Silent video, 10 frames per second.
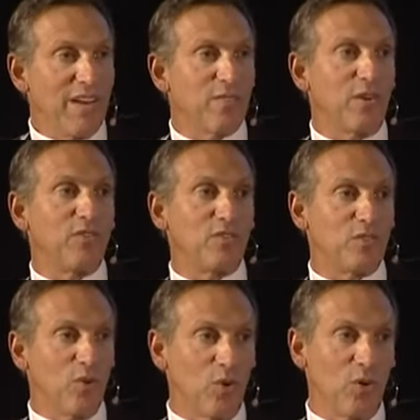every
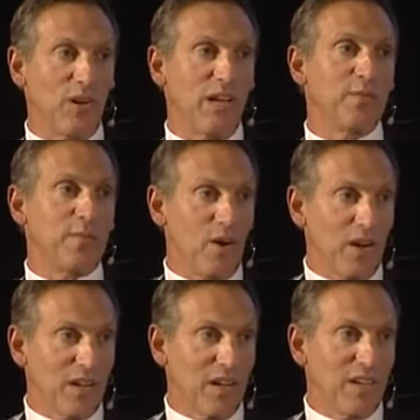store in
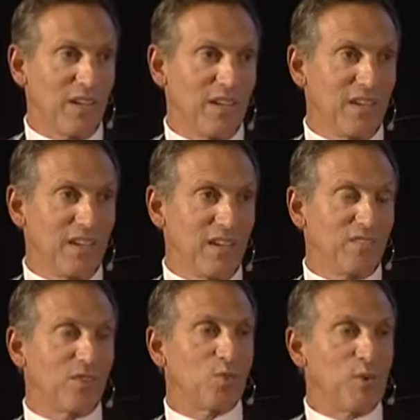America to